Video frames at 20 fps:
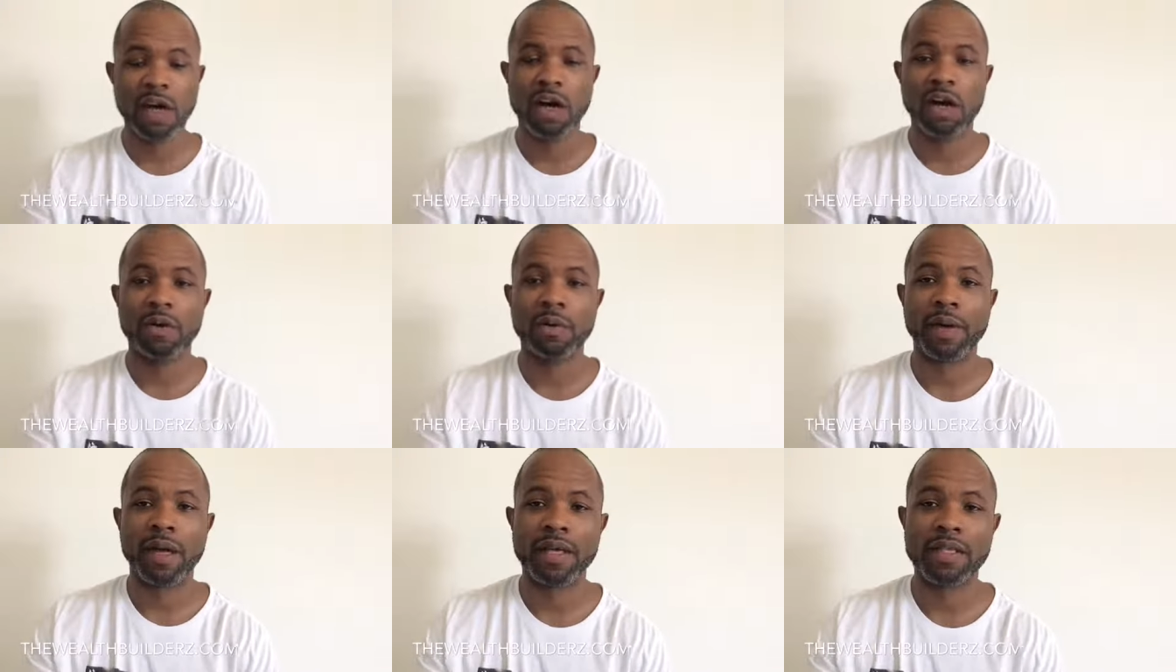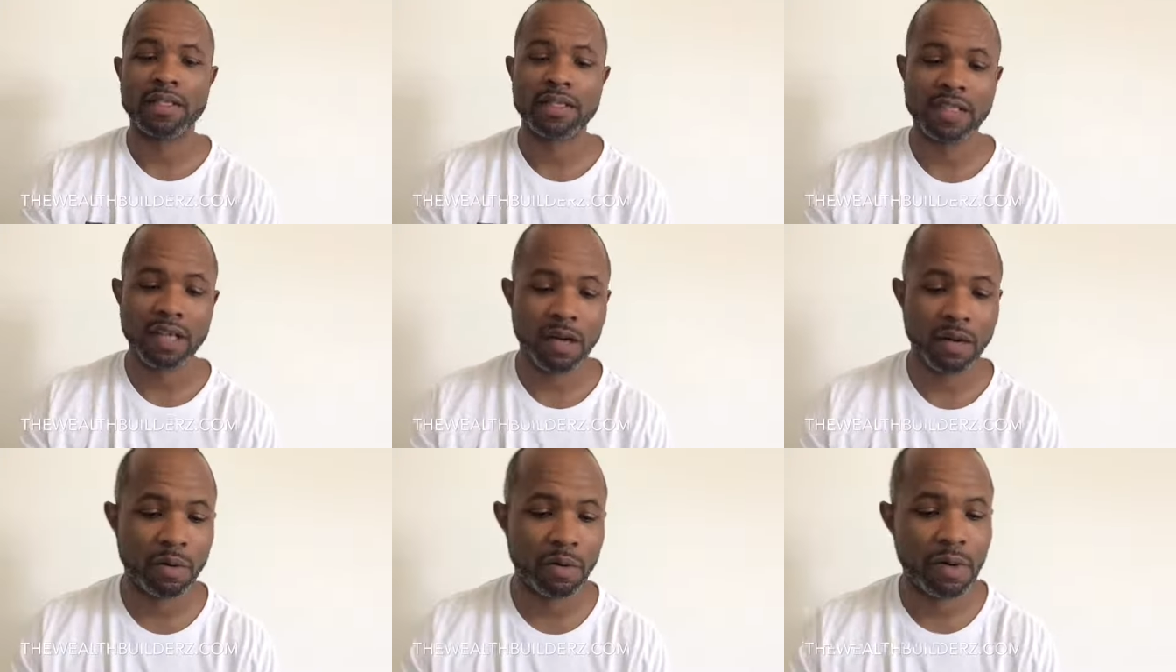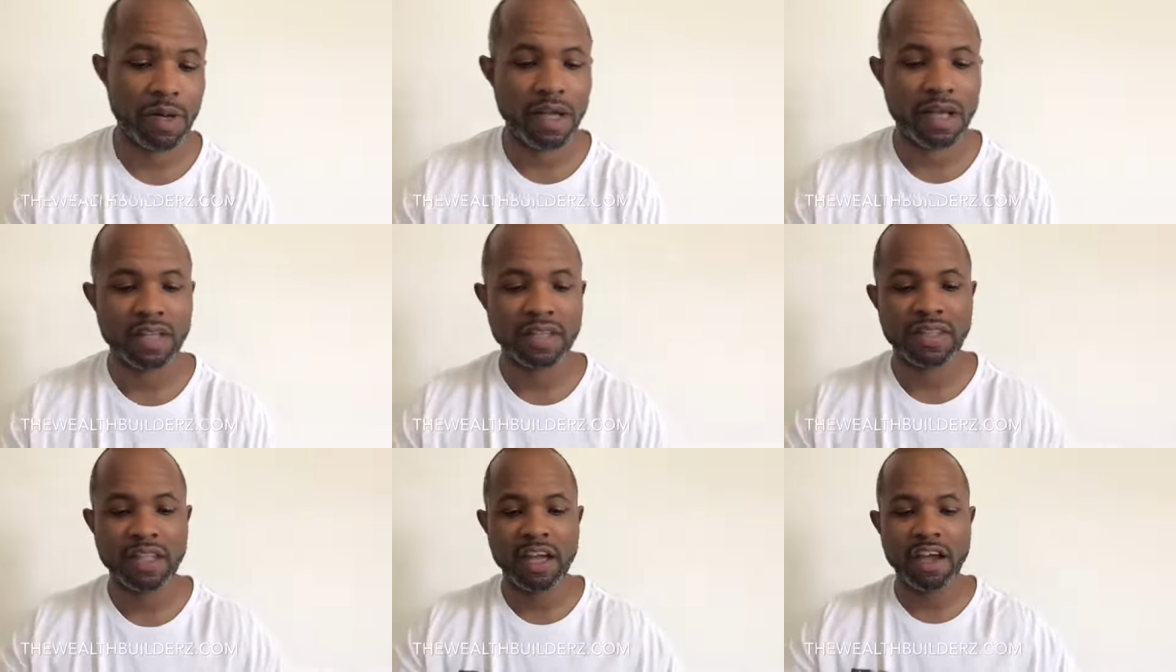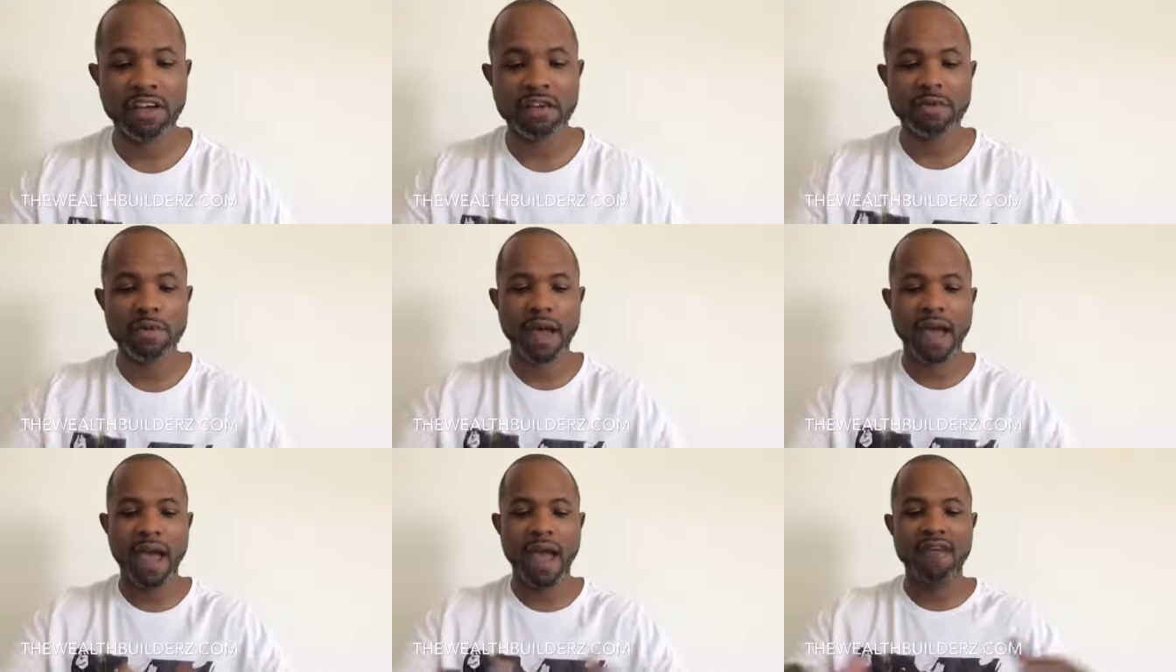Okay, so there
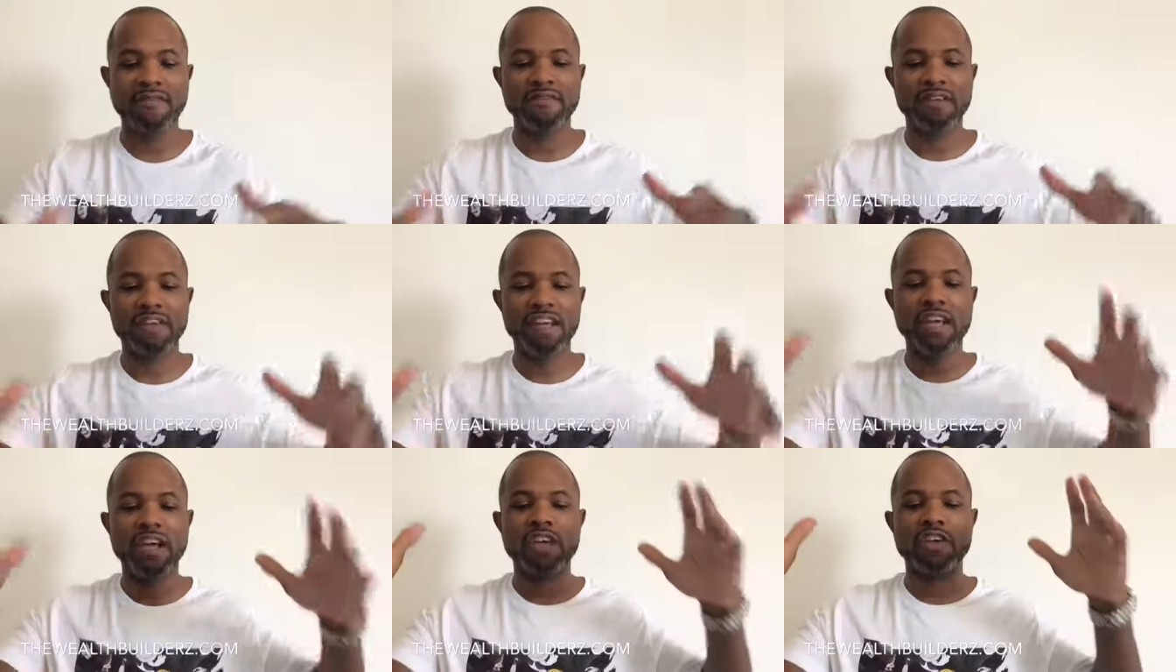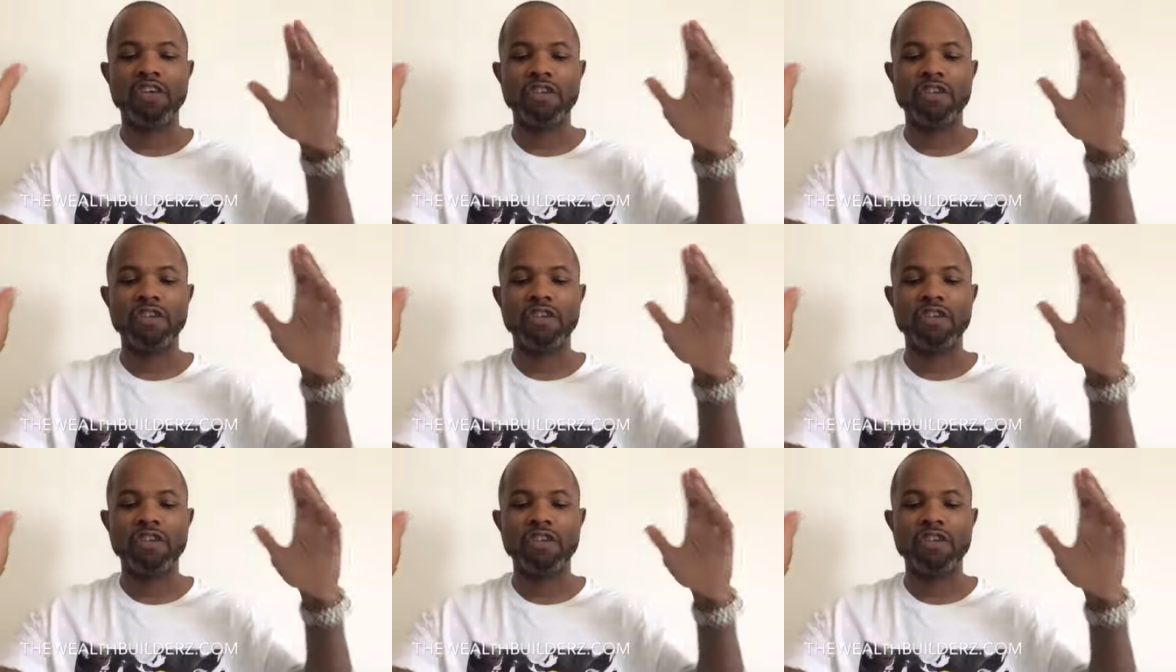you have it.